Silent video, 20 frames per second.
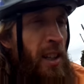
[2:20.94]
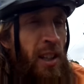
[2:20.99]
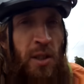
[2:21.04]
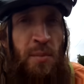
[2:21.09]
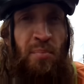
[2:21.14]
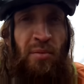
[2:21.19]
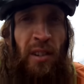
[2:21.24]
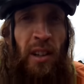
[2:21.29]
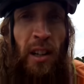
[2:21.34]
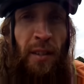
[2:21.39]

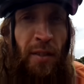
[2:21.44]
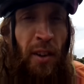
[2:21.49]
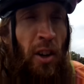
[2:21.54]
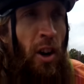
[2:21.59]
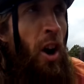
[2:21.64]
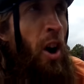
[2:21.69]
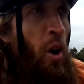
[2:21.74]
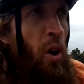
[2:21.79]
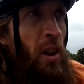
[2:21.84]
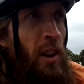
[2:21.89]
is brilliant for
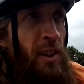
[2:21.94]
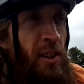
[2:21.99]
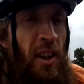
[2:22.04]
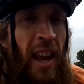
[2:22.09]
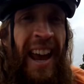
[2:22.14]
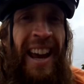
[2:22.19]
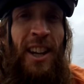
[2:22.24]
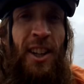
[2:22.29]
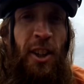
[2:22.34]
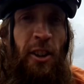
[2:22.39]
your whole
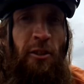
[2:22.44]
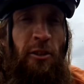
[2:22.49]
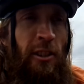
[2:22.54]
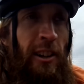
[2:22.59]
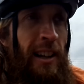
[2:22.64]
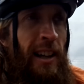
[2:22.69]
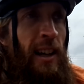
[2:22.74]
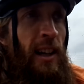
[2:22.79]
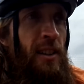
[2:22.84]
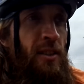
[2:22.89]
endocrine
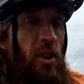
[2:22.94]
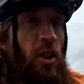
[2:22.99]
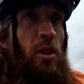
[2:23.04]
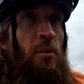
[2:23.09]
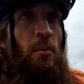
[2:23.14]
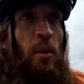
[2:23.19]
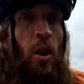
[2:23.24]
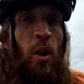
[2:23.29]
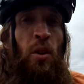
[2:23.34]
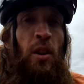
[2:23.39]
gland
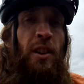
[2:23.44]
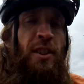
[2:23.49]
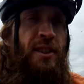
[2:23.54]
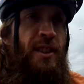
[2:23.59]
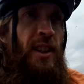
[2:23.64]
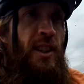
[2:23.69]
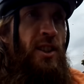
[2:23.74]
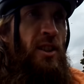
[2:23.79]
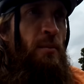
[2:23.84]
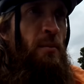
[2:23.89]
hormonal
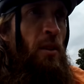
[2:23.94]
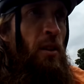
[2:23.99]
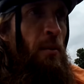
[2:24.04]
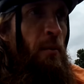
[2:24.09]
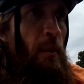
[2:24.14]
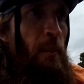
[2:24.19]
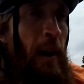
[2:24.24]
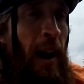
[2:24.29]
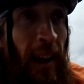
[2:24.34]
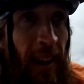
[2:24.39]
system.
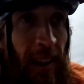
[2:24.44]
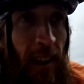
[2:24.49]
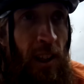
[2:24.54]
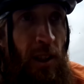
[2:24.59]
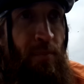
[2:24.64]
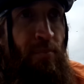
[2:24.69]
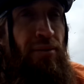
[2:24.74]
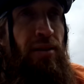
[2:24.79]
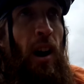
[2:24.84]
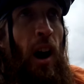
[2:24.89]
Maca
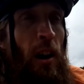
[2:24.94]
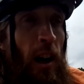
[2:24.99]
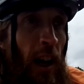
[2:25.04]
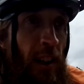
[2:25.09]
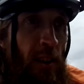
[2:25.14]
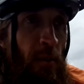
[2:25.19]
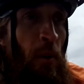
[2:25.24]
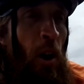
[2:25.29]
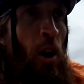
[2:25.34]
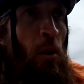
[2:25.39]
is,
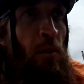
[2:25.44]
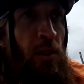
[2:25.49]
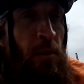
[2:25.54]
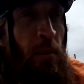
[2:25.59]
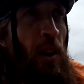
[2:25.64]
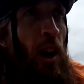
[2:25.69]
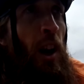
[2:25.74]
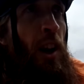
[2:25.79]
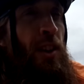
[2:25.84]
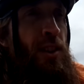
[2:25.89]
at the moment to
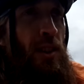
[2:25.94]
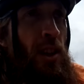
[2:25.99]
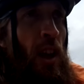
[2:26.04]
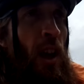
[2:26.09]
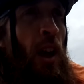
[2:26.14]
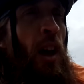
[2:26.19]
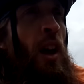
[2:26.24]
be honest,